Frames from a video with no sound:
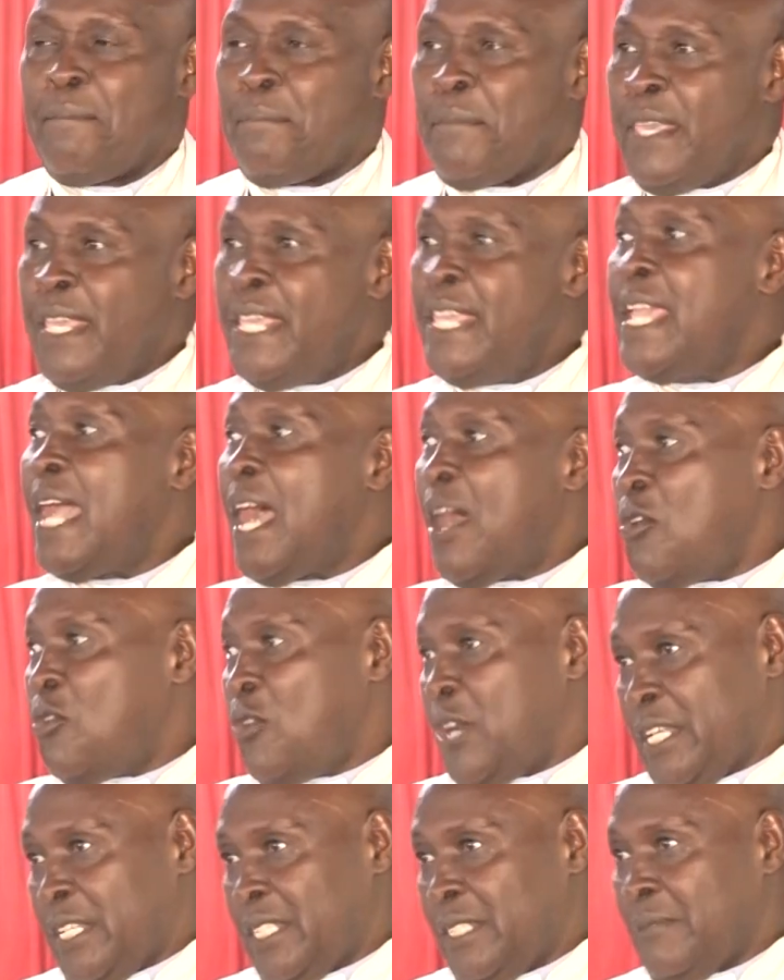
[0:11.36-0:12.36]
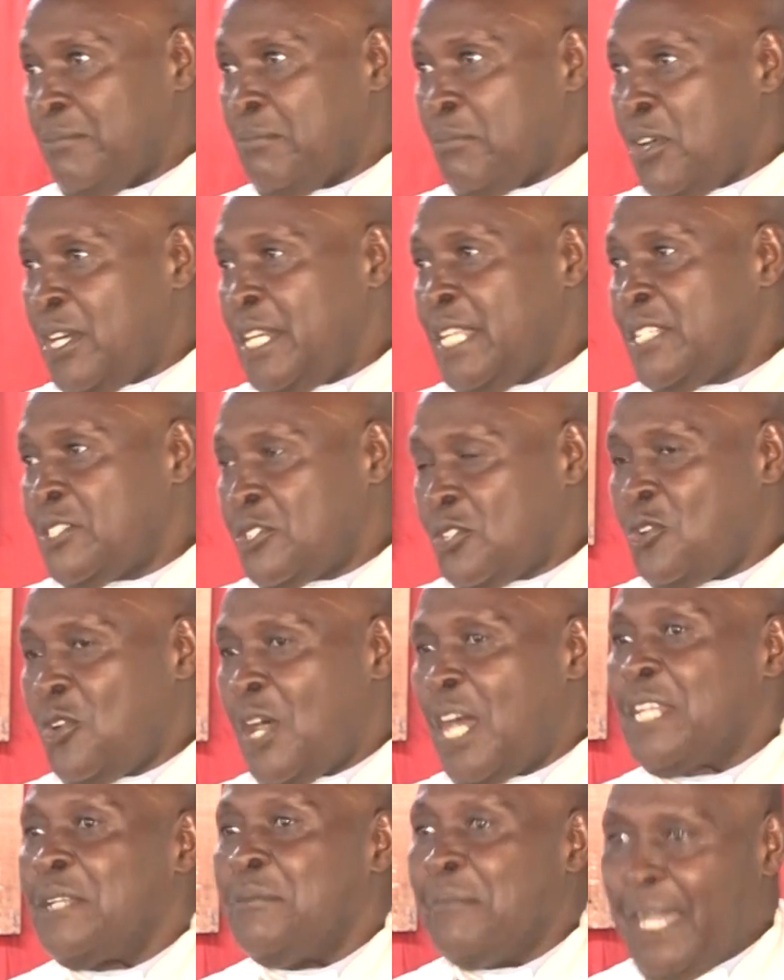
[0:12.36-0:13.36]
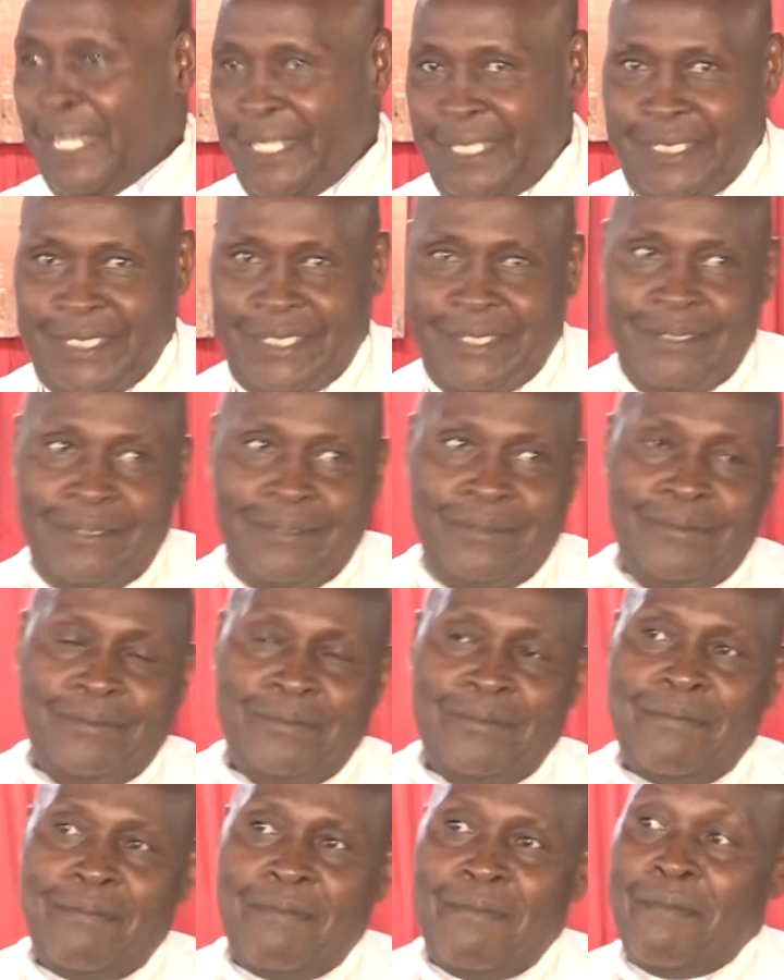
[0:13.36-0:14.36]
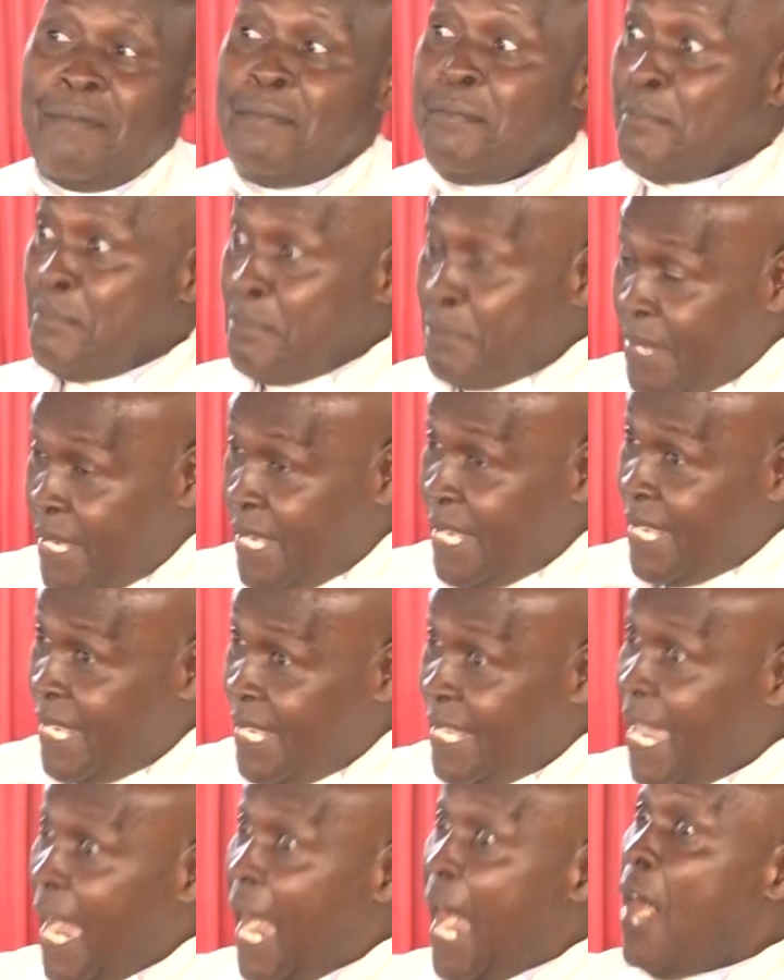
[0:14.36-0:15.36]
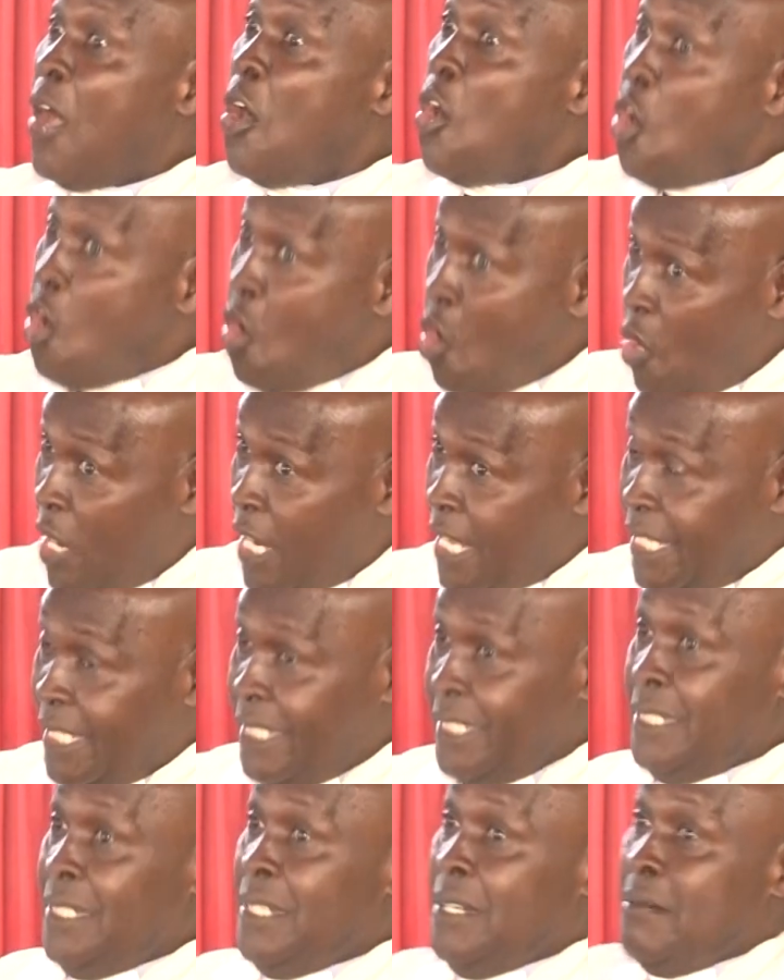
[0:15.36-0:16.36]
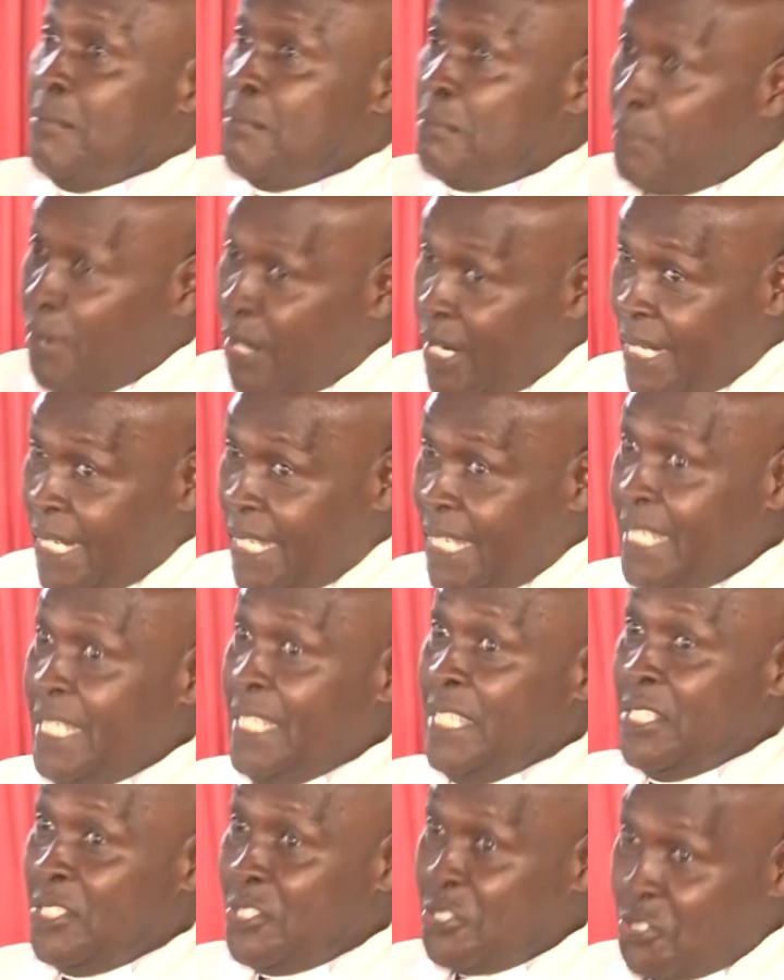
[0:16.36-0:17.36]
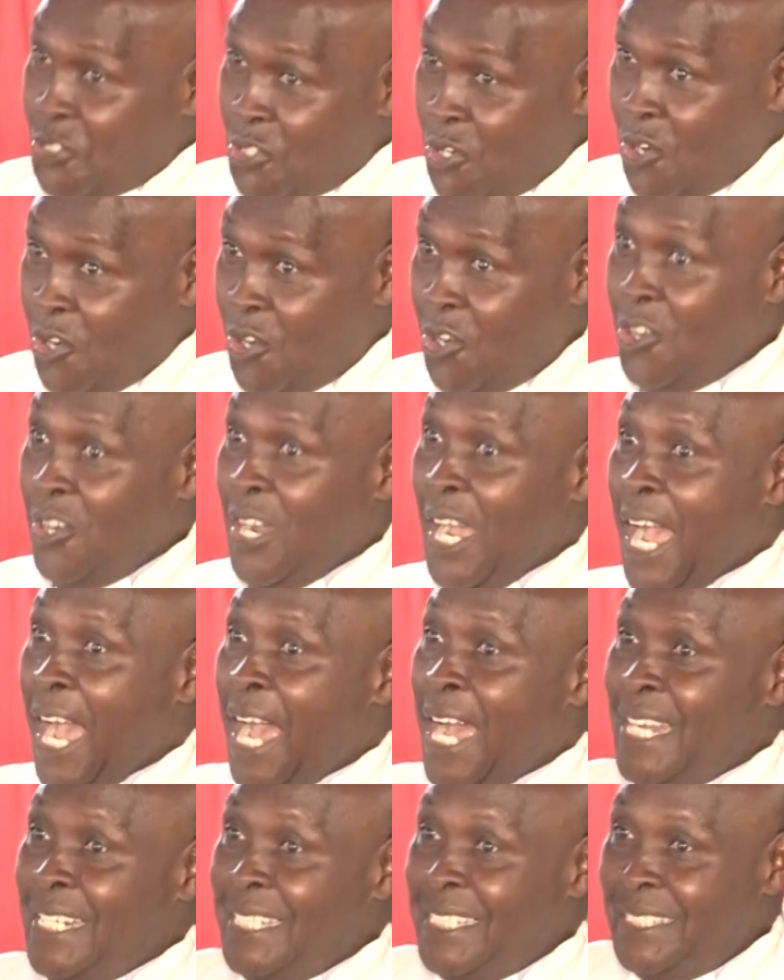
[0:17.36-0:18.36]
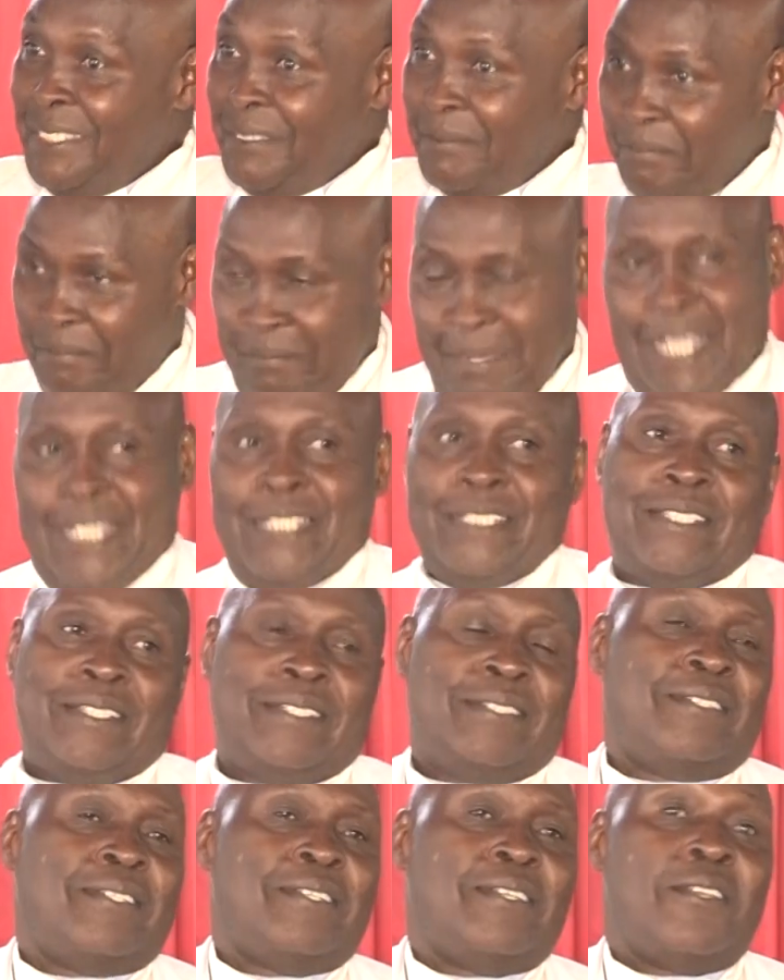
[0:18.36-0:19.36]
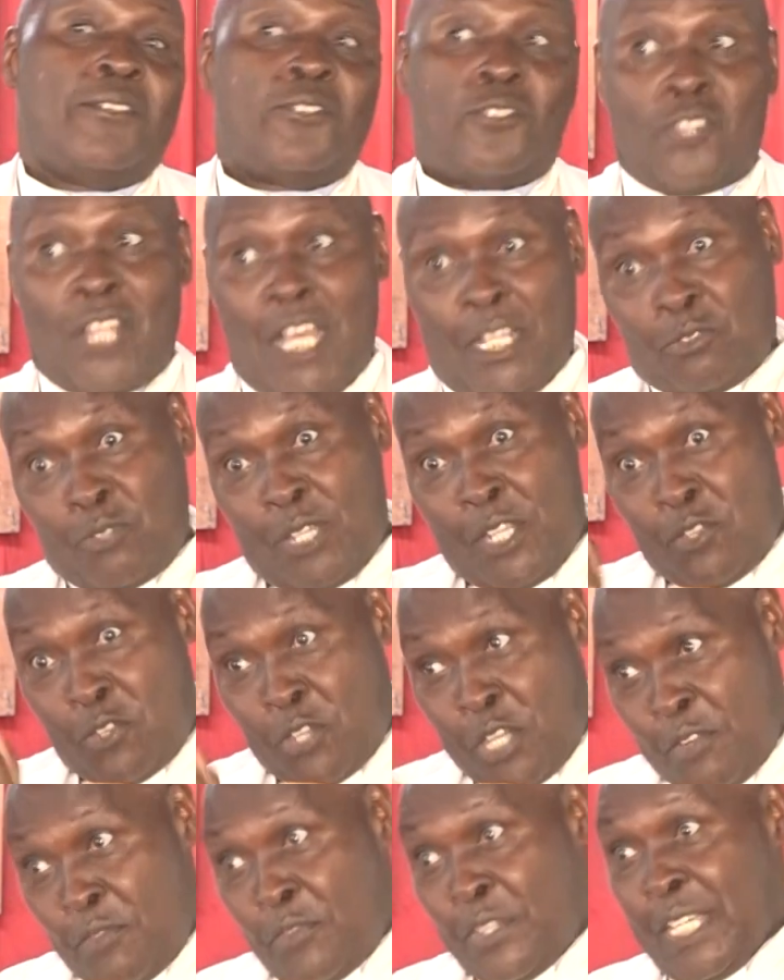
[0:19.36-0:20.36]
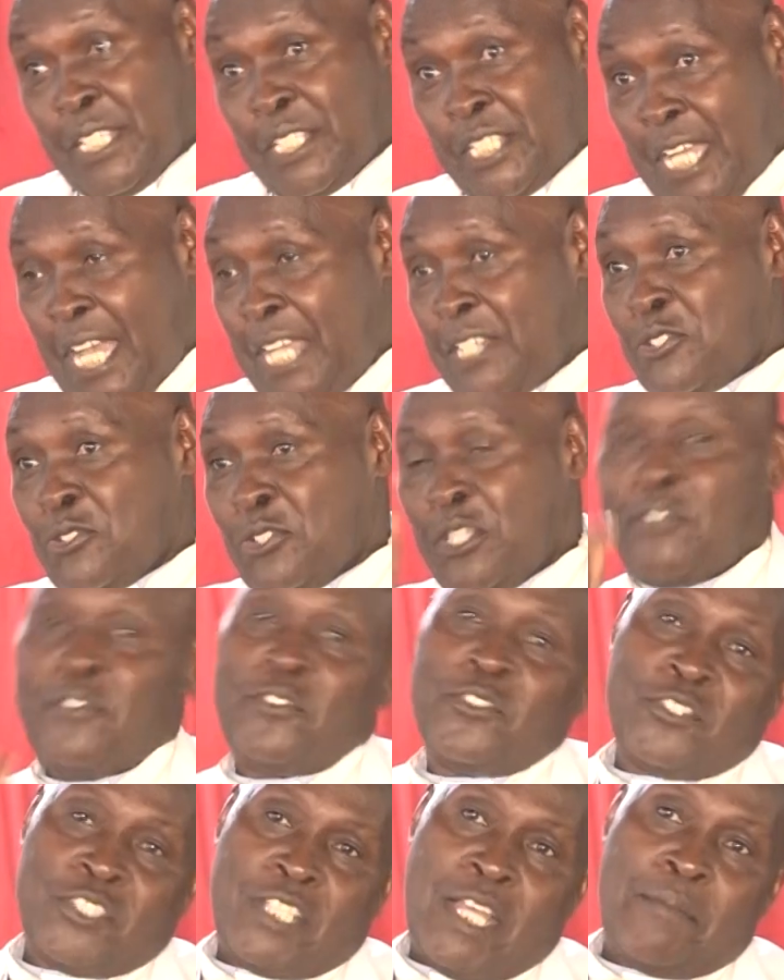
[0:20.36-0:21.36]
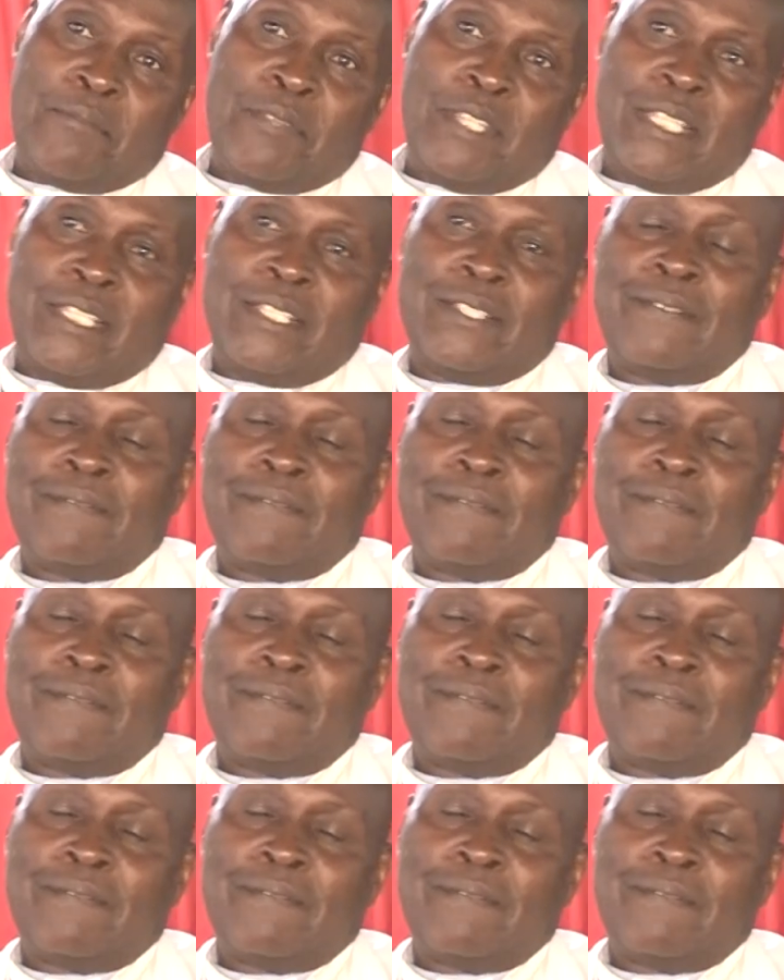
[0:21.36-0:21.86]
be here holy, body, soul, and mind. Be here holy, body, soul, and mind. So that when you leave the church, you leave with something.